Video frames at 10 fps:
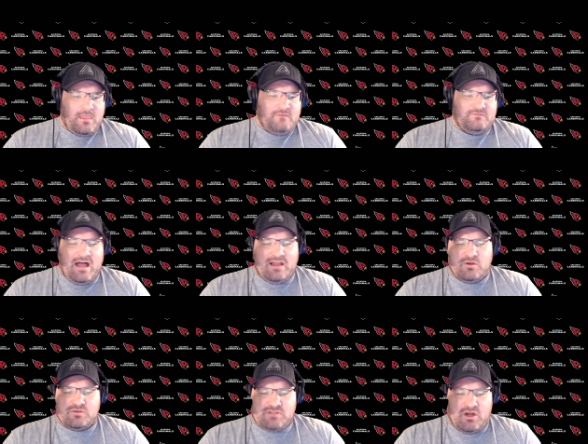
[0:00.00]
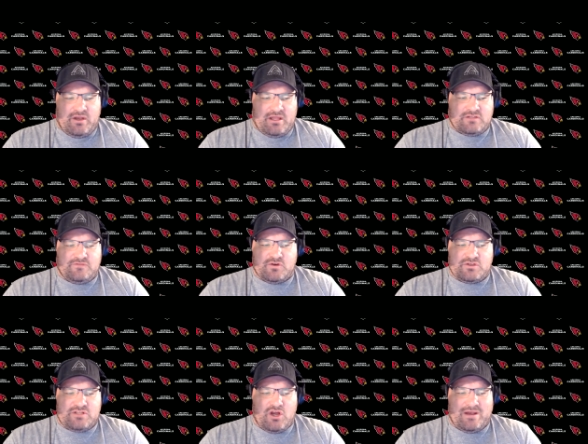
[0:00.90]
Flacco starting, his
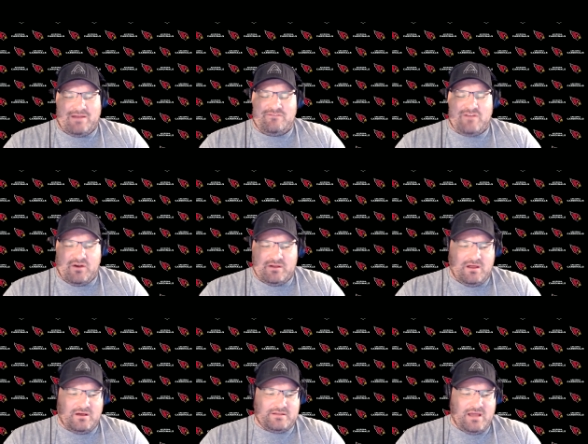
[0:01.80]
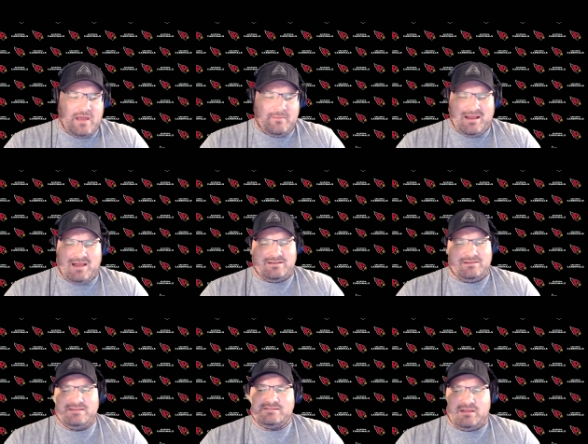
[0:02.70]
first start in a very long time. Gosh, at
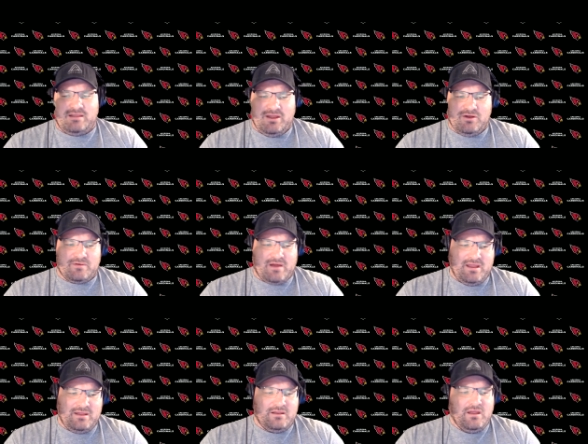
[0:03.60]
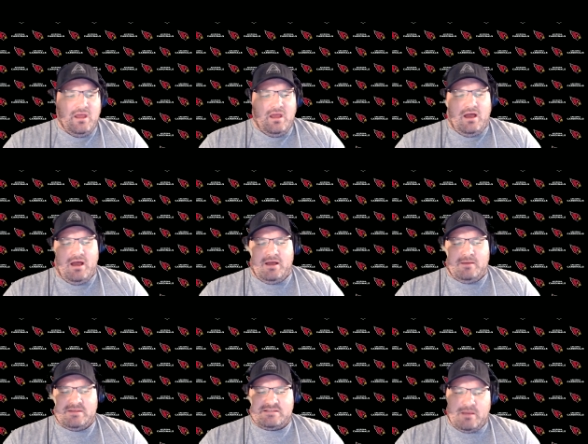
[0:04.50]
least a year, right?
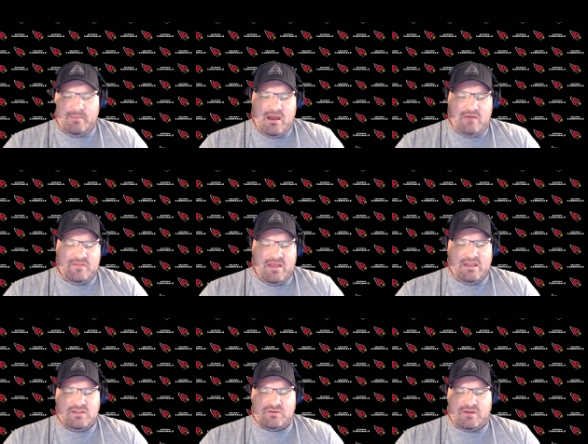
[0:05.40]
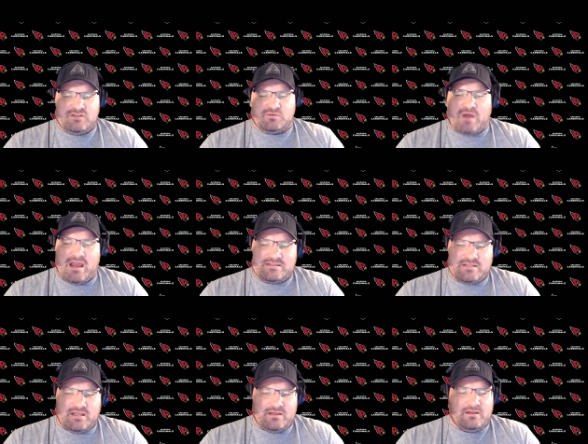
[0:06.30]
Um, he's coming off of that injury. He's
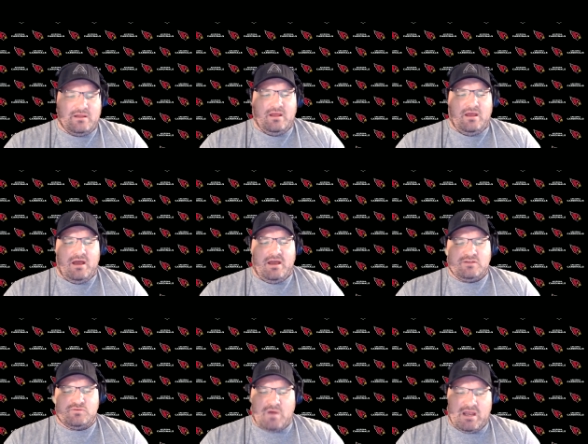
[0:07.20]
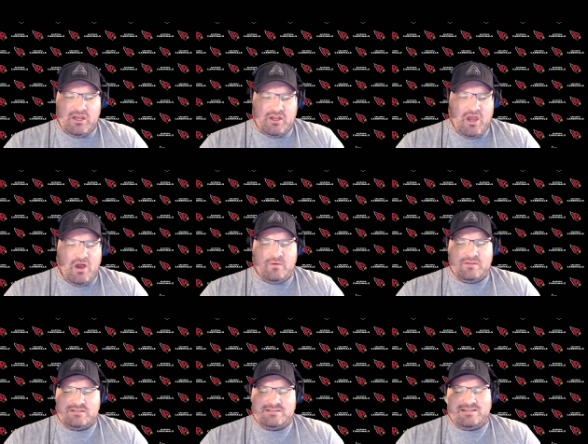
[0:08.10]
rested. Uh, he's ready to go.
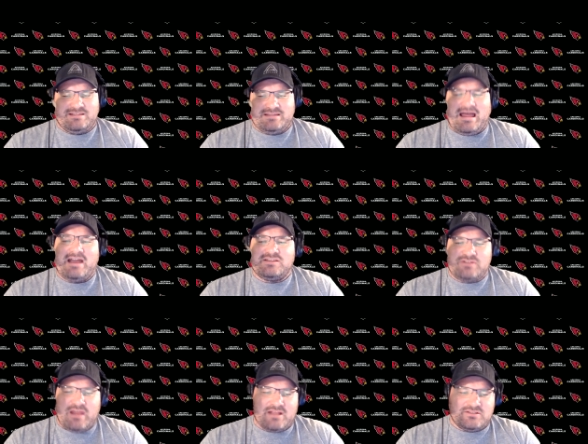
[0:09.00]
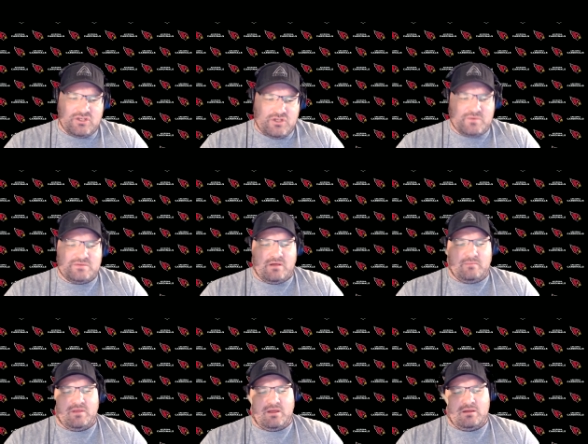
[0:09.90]
This is his last chance to do
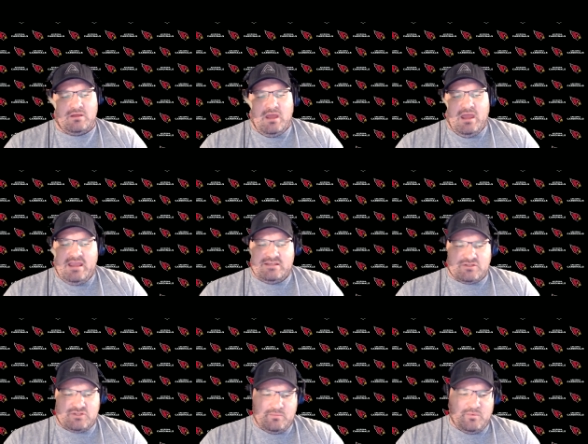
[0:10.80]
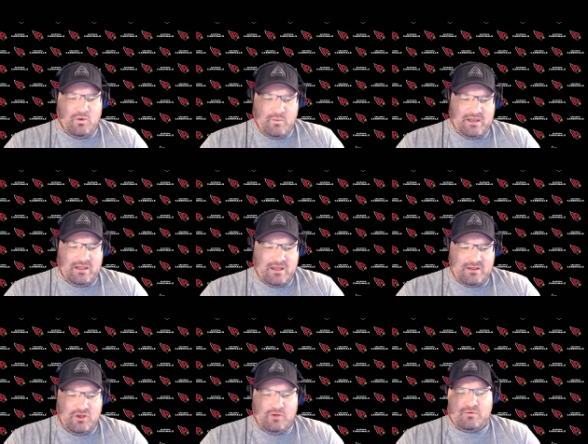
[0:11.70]
something. He's a Super Bowl winning at
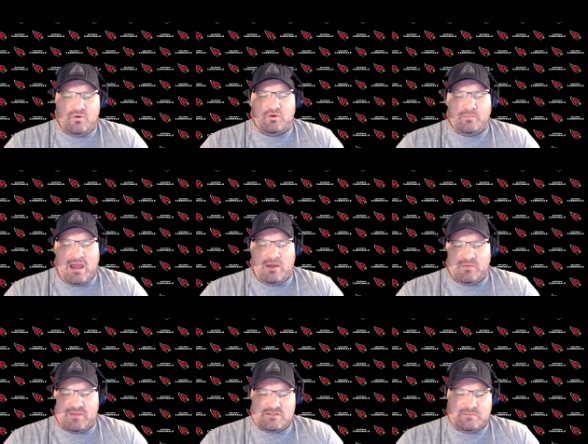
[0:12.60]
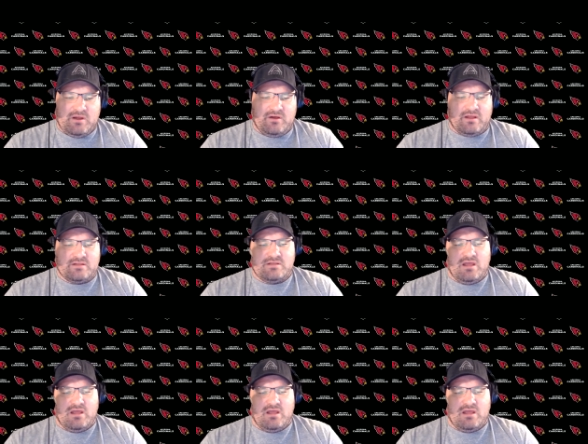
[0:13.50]
Q quarterback with experience.